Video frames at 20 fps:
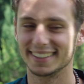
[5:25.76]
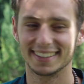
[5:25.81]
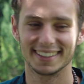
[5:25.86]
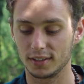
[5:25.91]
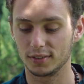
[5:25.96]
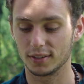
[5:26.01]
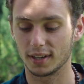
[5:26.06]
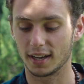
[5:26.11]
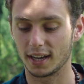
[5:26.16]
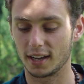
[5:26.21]

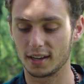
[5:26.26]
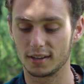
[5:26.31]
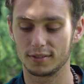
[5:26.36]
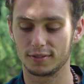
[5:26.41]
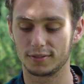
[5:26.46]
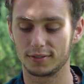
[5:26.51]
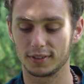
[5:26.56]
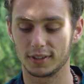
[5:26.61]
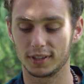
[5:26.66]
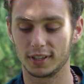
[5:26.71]
You
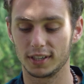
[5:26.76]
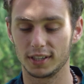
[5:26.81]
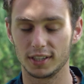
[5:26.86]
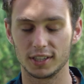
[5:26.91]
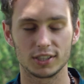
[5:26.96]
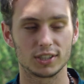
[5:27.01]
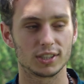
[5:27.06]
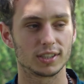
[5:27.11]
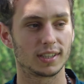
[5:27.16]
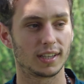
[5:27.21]
have an
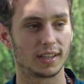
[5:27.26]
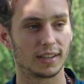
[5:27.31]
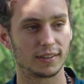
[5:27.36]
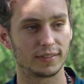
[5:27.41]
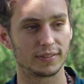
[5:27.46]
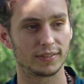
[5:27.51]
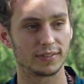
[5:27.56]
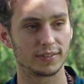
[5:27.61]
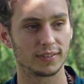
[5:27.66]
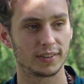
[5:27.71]

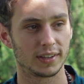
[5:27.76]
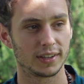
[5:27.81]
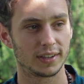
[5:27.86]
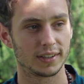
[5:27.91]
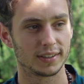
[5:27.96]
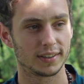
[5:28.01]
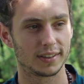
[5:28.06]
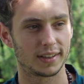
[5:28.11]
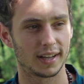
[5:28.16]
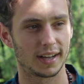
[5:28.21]
initiative
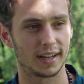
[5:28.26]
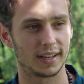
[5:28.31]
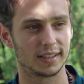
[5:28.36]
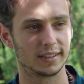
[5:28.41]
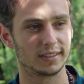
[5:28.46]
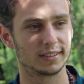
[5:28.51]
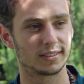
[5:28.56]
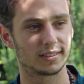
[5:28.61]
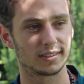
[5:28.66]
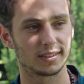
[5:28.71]
that
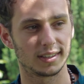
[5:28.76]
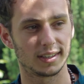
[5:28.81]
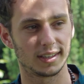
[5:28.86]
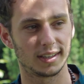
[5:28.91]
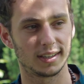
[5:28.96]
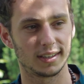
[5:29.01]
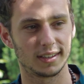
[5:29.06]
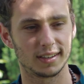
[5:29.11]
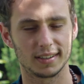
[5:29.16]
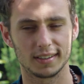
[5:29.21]
is
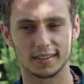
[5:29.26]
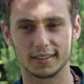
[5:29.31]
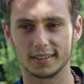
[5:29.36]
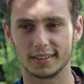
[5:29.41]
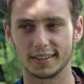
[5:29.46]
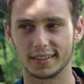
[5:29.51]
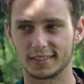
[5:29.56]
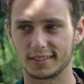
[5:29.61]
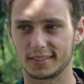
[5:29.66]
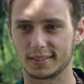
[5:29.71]

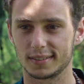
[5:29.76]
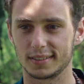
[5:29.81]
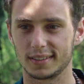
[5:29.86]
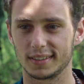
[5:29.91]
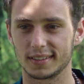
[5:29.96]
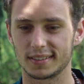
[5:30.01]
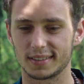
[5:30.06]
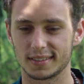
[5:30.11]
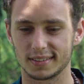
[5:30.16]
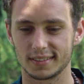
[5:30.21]

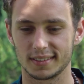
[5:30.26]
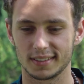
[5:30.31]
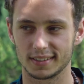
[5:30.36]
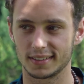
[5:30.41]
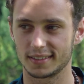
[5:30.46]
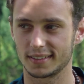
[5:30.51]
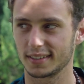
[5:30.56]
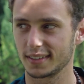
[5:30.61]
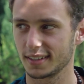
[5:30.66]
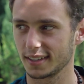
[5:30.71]

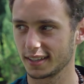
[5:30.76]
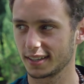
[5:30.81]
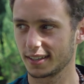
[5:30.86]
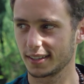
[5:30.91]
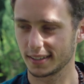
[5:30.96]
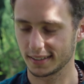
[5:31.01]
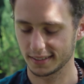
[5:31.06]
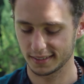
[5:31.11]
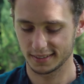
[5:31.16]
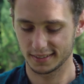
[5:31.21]
that's
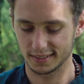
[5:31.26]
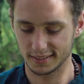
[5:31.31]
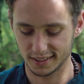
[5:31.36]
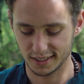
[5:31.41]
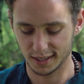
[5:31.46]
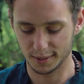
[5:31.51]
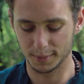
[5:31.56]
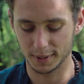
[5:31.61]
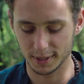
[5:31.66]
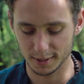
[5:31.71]
like
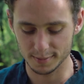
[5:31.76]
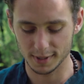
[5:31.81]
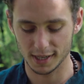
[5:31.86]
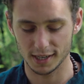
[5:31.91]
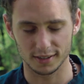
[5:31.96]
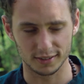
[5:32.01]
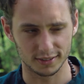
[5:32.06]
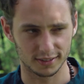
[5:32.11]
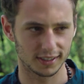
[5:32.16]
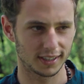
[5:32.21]
coming
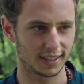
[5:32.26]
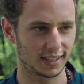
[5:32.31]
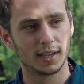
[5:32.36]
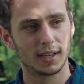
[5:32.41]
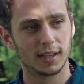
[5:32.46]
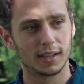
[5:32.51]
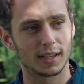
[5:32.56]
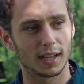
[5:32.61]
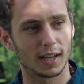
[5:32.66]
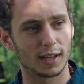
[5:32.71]
about, right?
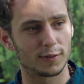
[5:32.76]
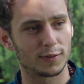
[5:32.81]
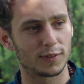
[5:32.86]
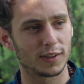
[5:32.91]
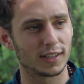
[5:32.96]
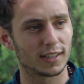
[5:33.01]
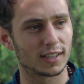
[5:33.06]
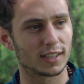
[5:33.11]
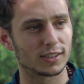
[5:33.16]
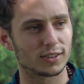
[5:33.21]
I
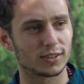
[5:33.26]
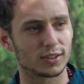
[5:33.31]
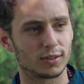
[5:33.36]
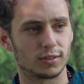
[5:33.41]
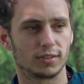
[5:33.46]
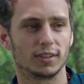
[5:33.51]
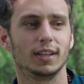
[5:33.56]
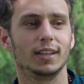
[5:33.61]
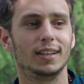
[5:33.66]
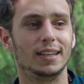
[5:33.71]
think there's a
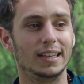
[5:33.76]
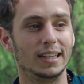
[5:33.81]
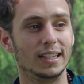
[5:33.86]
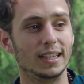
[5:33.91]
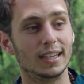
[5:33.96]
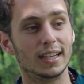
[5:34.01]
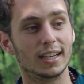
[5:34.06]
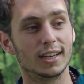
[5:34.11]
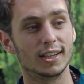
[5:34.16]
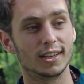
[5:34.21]
great
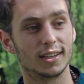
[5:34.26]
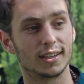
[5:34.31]
need